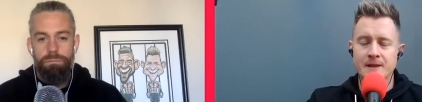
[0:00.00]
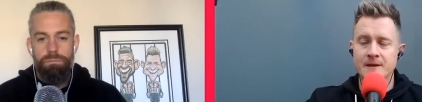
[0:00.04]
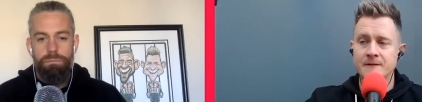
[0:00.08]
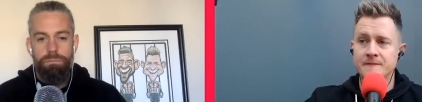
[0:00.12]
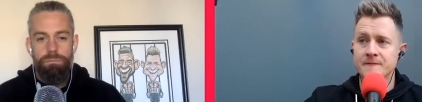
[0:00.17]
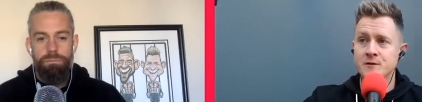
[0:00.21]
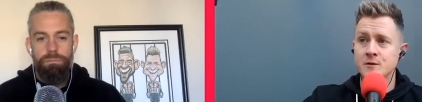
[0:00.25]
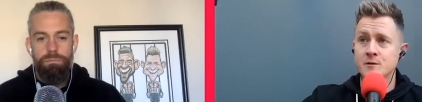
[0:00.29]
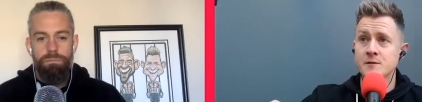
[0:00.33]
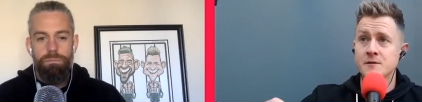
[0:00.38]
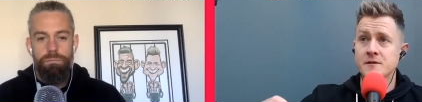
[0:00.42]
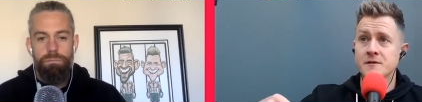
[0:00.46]

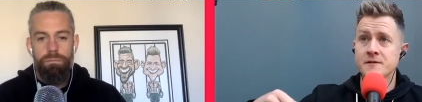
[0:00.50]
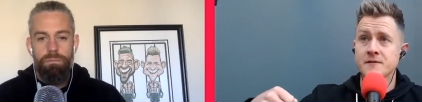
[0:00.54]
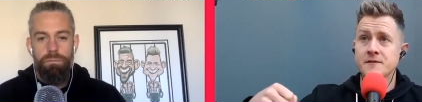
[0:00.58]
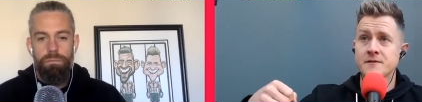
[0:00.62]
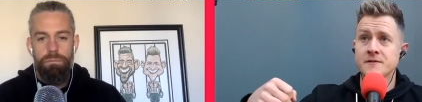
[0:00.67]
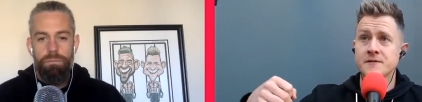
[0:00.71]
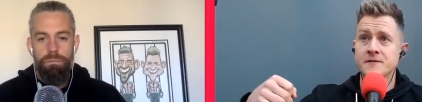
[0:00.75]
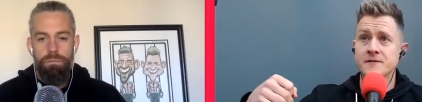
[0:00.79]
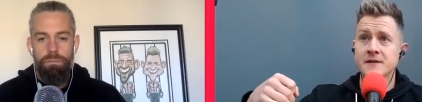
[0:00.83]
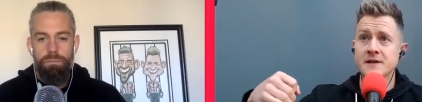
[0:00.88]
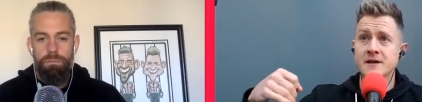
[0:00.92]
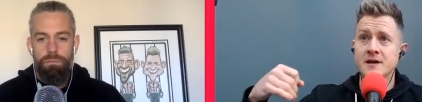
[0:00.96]
Speaker 1: if you
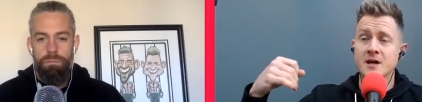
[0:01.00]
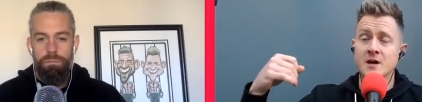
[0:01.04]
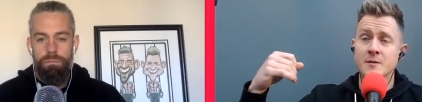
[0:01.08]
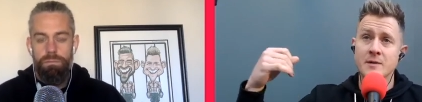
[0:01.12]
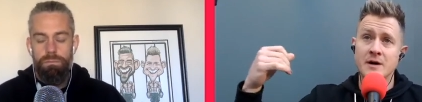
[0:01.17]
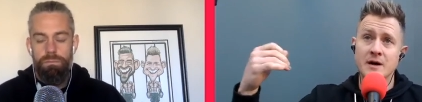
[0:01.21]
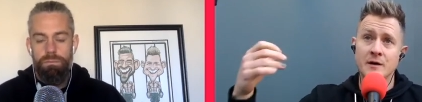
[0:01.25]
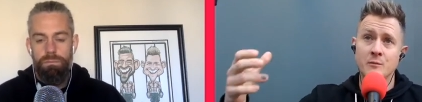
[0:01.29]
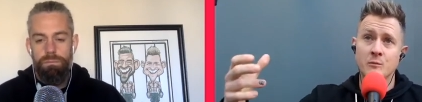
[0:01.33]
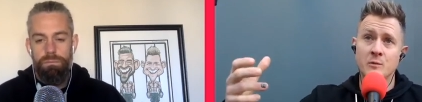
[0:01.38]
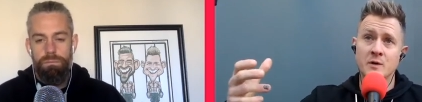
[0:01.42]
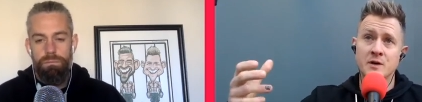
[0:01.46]
think
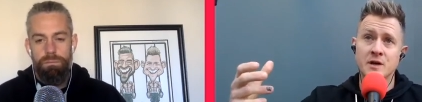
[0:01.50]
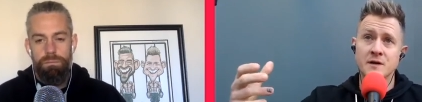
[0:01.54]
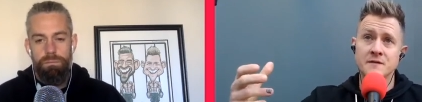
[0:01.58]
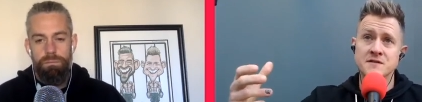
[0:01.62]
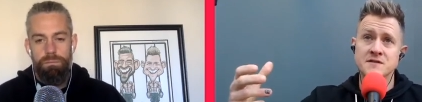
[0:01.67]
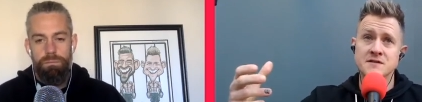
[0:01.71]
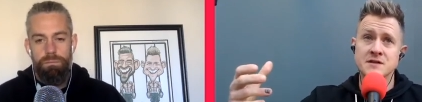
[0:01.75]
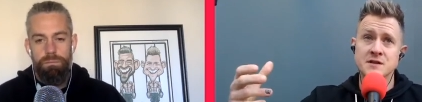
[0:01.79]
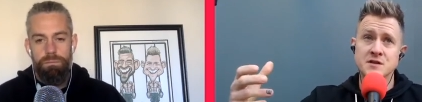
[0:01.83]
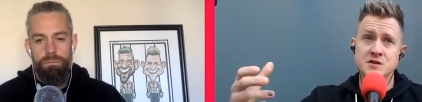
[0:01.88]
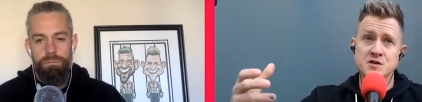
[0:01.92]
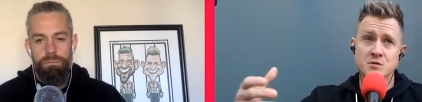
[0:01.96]
about when you've
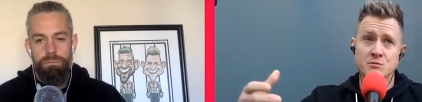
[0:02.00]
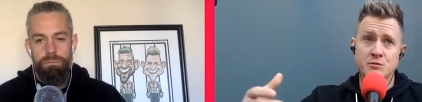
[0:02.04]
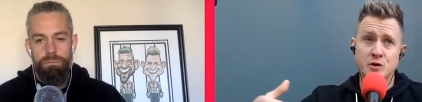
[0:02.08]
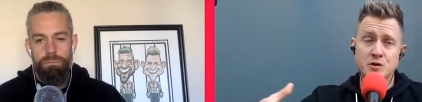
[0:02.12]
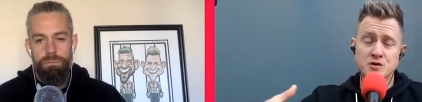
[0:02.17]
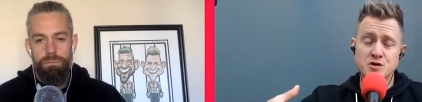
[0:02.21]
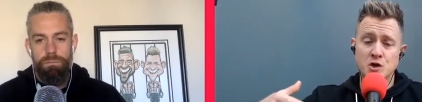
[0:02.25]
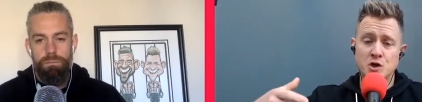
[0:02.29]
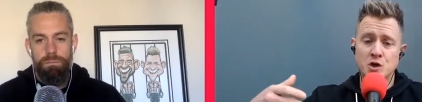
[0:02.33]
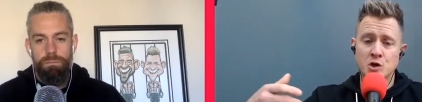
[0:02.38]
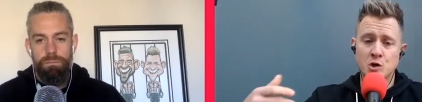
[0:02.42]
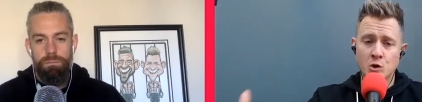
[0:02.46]
seen someone
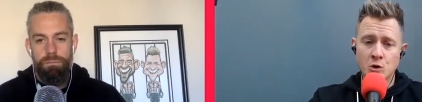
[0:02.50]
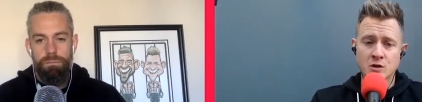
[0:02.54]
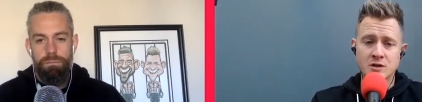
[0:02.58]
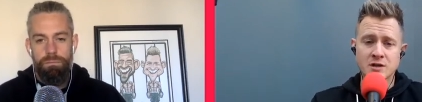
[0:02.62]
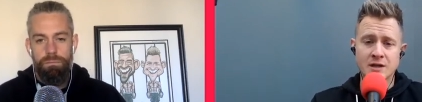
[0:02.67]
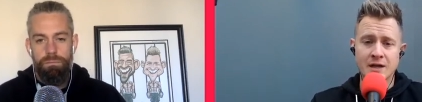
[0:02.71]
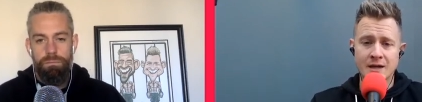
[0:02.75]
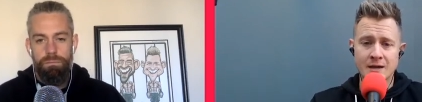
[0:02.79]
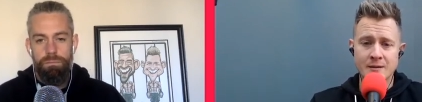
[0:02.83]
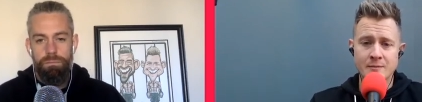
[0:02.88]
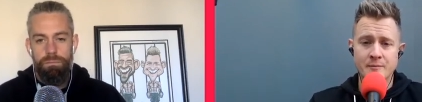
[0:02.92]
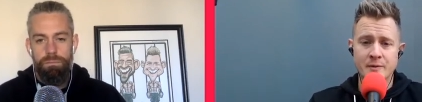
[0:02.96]
who's a good
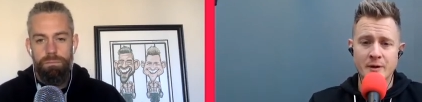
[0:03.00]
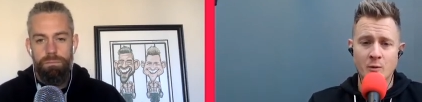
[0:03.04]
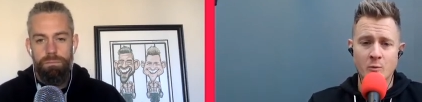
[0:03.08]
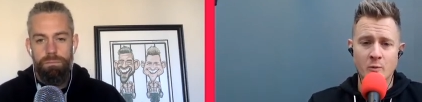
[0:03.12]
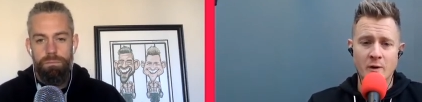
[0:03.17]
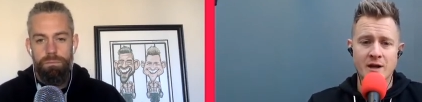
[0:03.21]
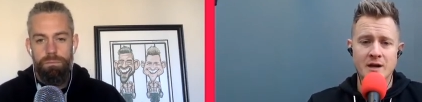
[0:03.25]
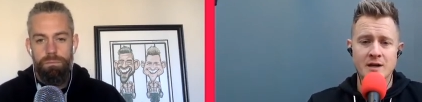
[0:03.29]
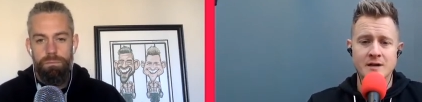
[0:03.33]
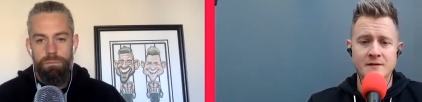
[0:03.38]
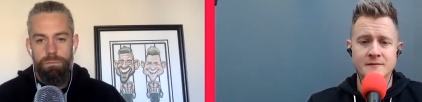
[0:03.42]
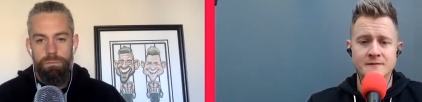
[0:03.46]
Olympic
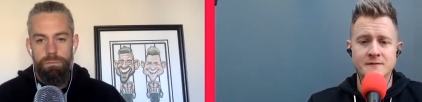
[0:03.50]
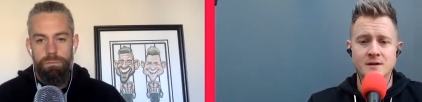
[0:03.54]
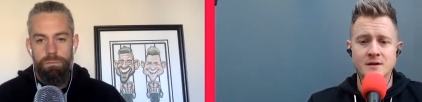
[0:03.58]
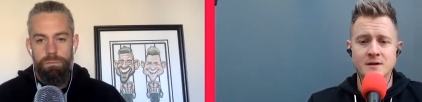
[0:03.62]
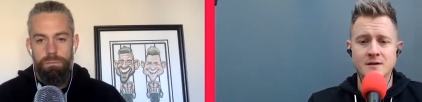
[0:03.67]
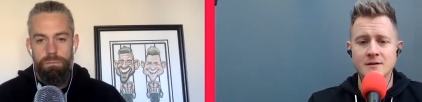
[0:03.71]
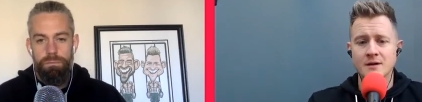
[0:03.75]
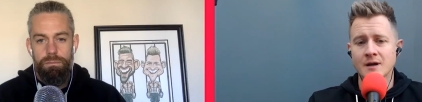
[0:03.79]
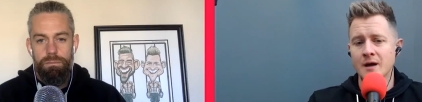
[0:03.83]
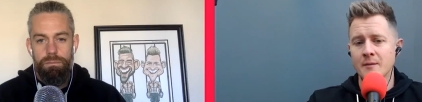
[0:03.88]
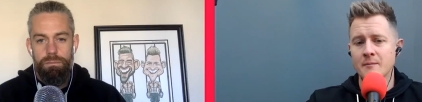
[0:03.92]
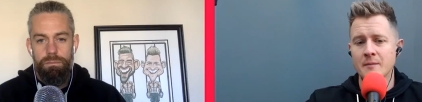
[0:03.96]

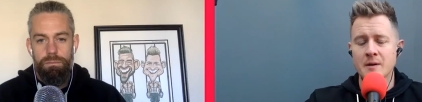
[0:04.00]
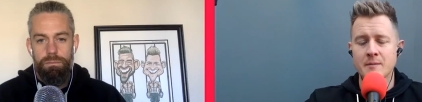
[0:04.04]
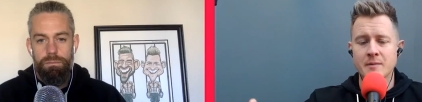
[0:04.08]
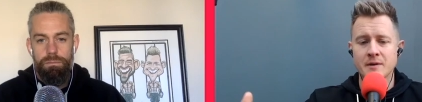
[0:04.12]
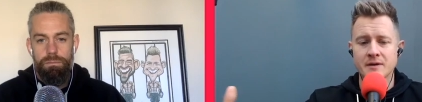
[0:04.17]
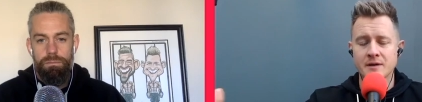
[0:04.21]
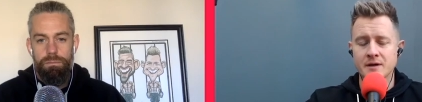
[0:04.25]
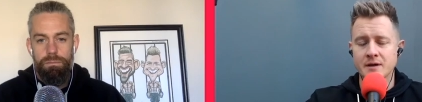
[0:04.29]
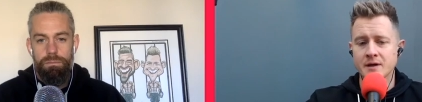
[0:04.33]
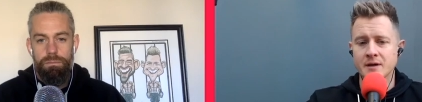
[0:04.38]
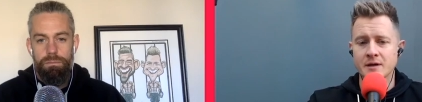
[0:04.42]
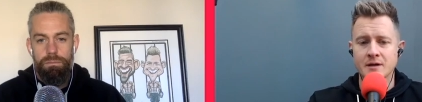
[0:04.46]
weightlifter, like maybe
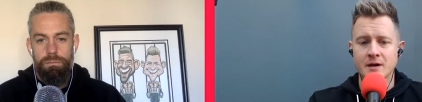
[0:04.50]
at, the,